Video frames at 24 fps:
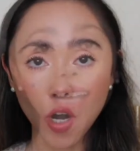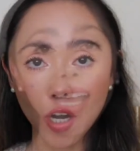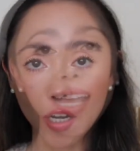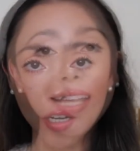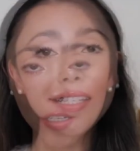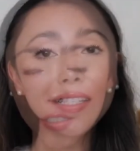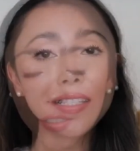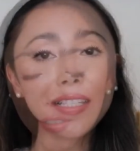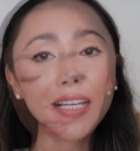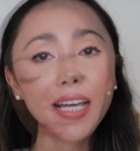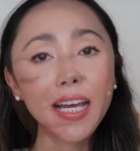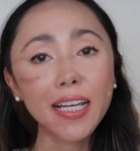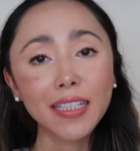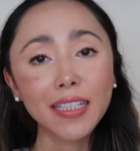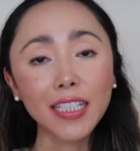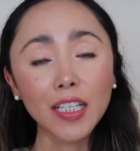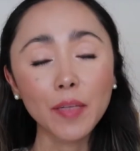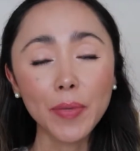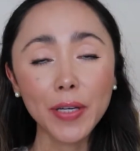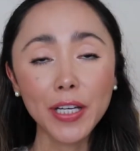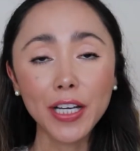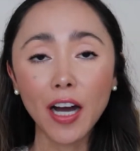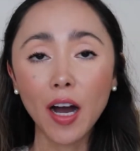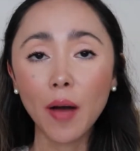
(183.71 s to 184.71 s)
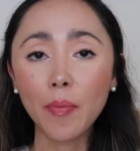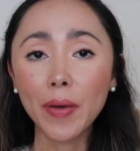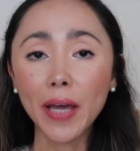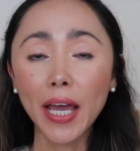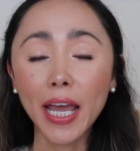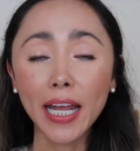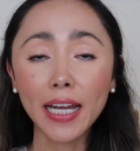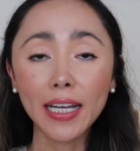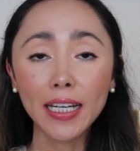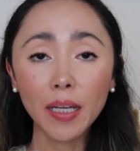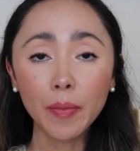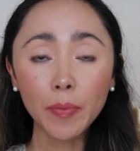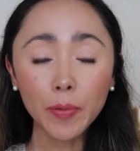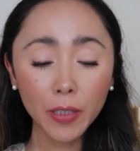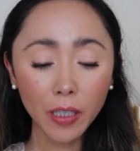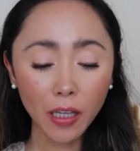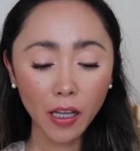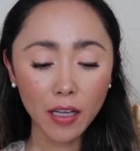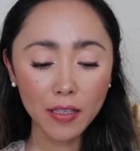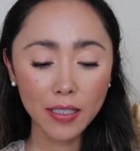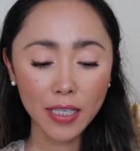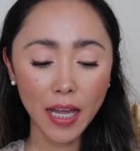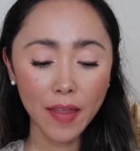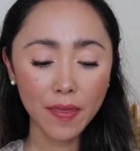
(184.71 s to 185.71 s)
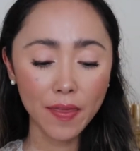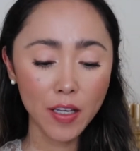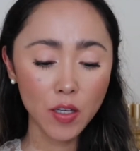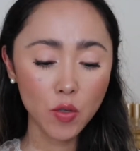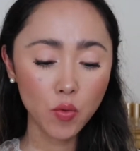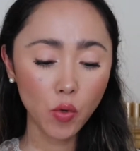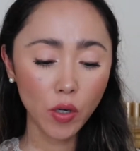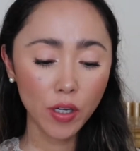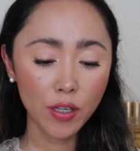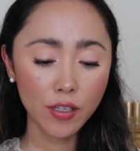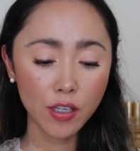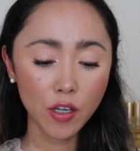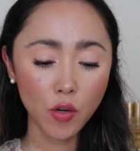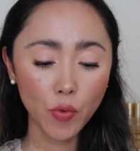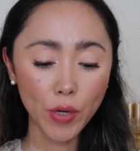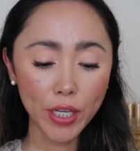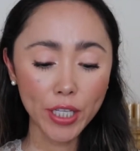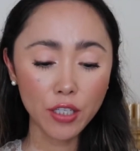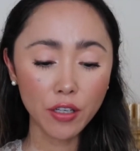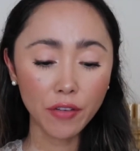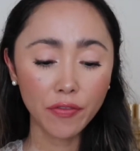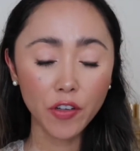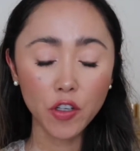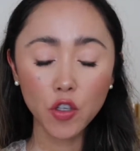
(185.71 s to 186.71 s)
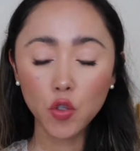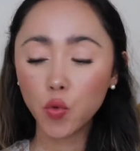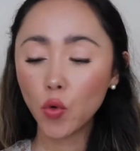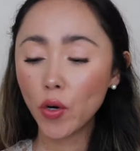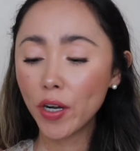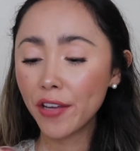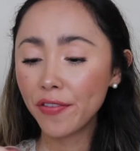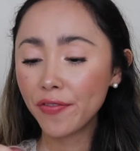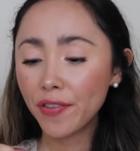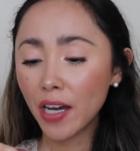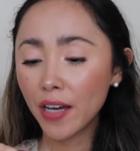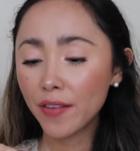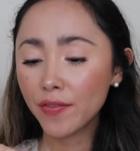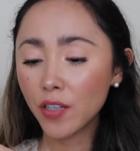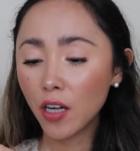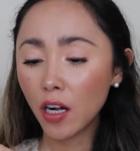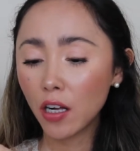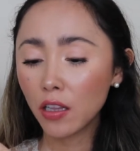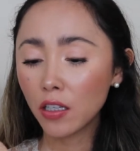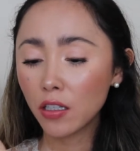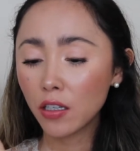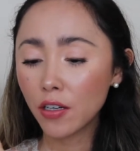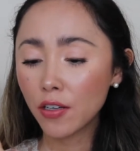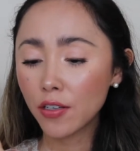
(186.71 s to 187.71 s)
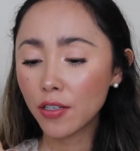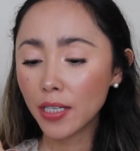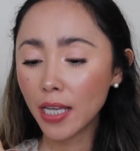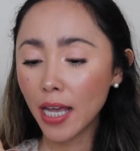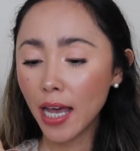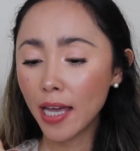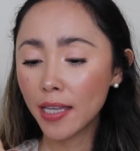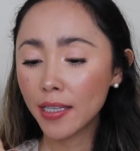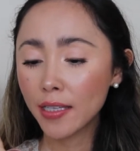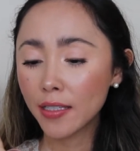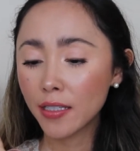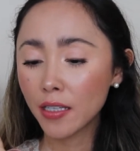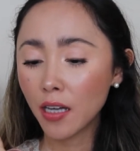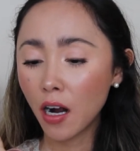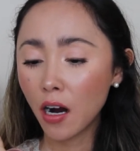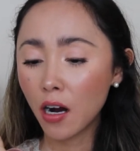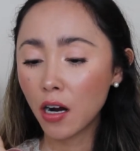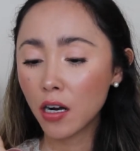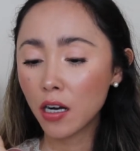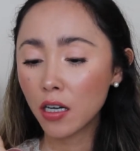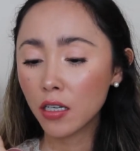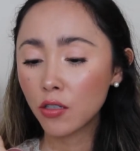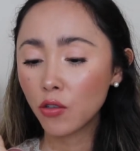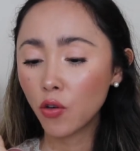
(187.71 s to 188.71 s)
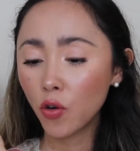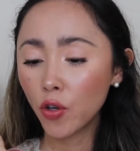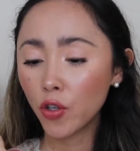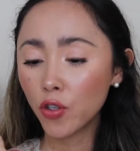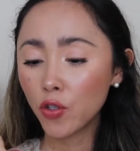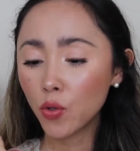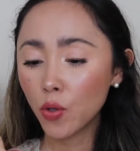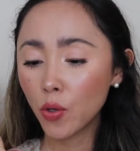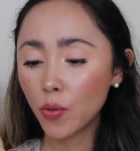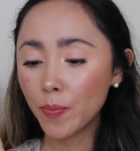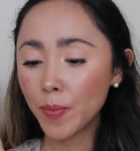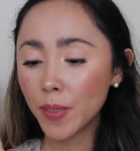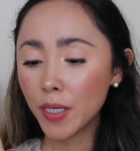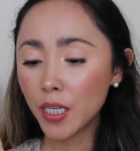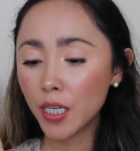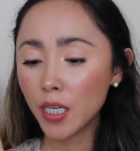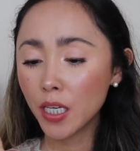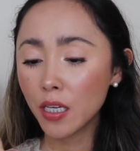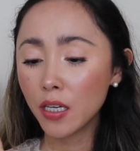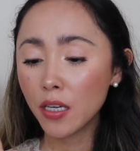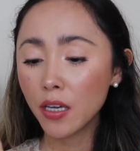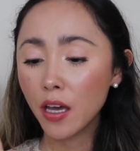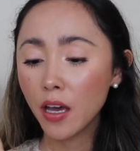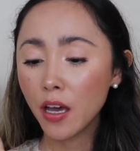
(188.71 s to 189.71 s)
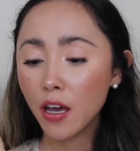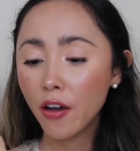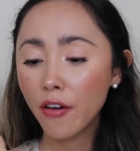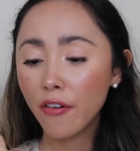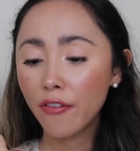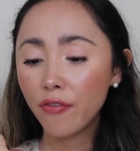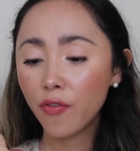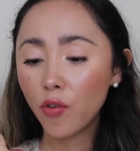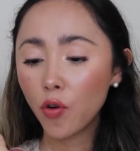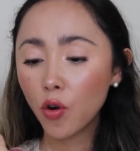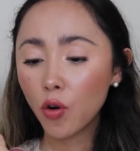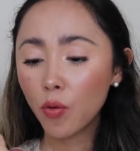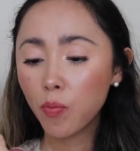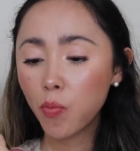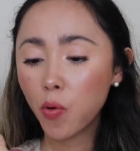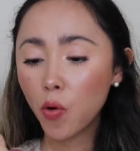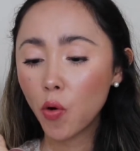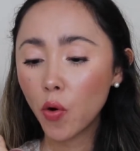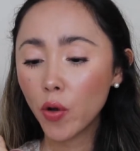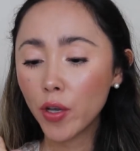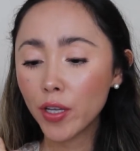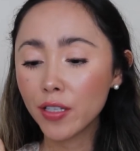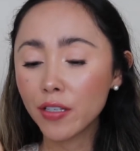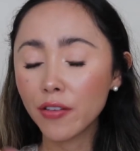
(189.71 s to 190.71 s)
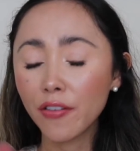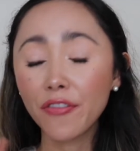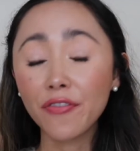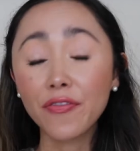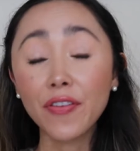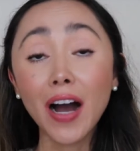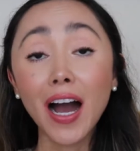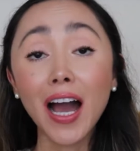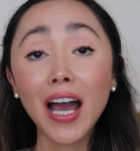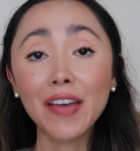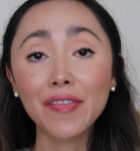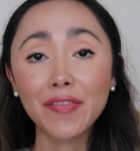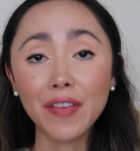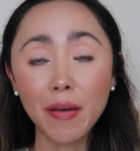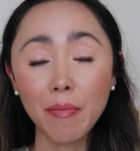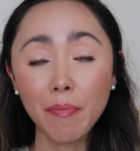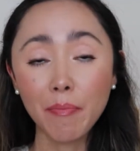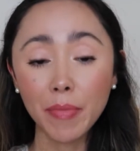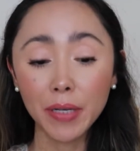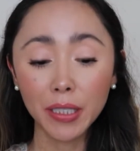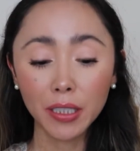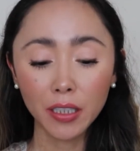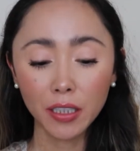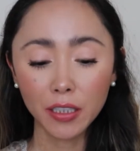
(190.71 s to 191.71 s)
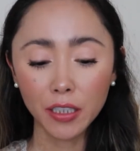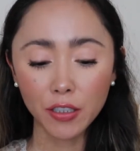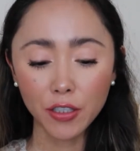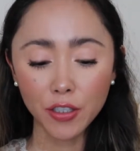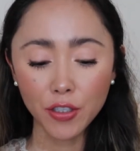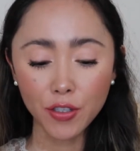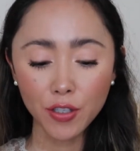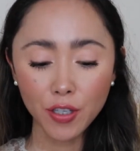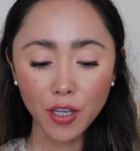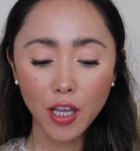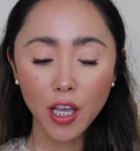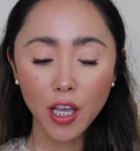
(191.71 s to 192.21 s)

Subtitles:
Lastly, I did pick up a lip gloss, and these ones retail for $25 and are going to be 4.5 milliliters.